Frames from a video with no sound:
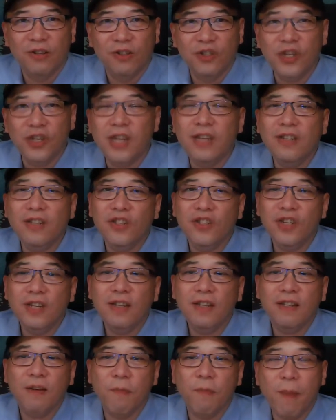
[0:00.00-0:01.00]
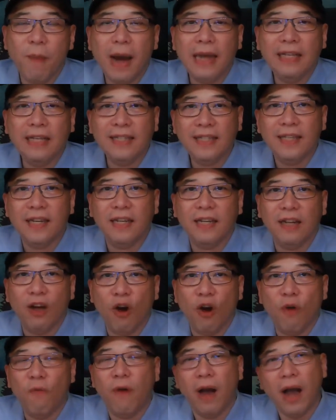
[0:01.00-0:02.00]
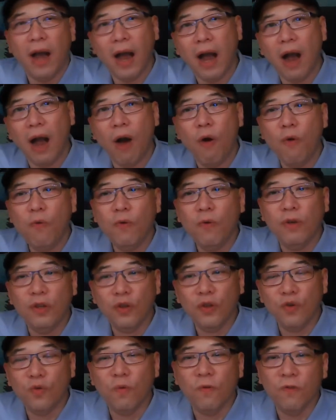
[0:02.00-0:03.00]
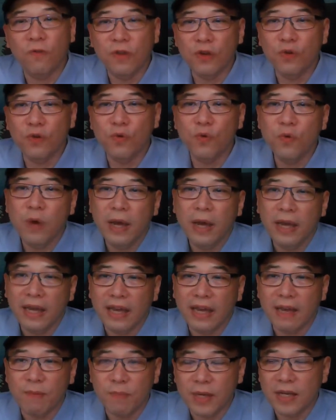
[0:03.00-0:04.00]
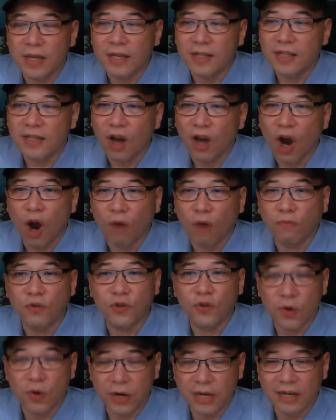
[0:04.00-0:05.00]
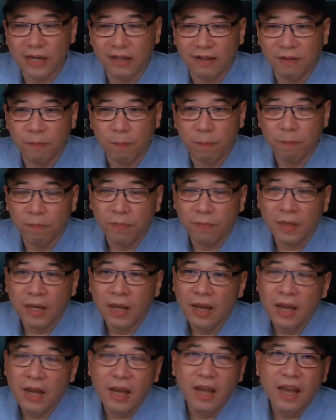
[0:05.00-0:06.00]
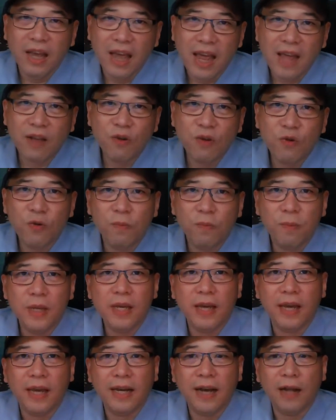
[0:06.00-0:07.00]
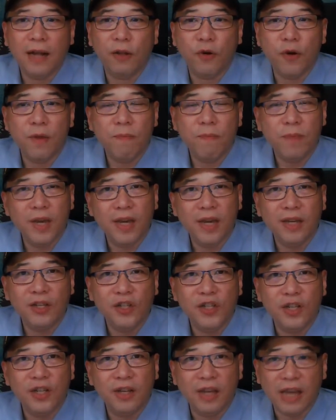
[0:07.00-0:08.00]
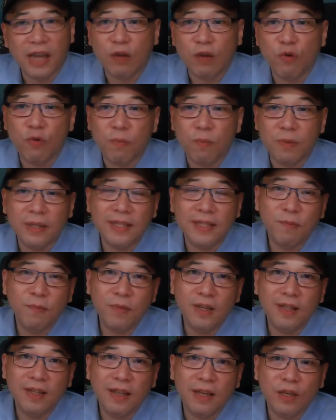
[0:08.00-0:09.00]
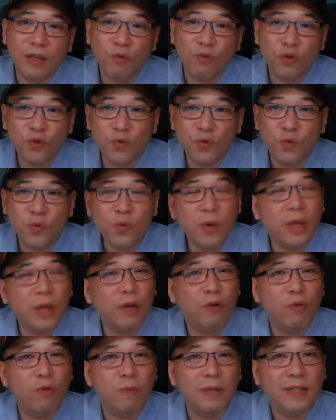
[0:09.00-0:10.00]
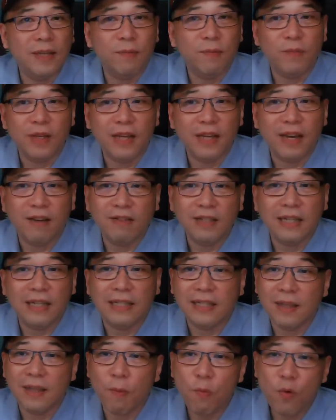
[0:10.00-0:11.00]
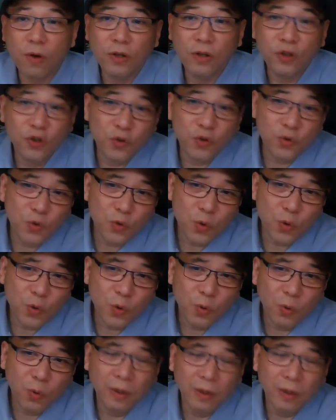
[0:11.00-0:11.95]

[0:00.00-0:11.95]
changing the mindset of how you view a piece of drawing. It could be a coloring page, it could be something that you drew, it could be something else that someone drew.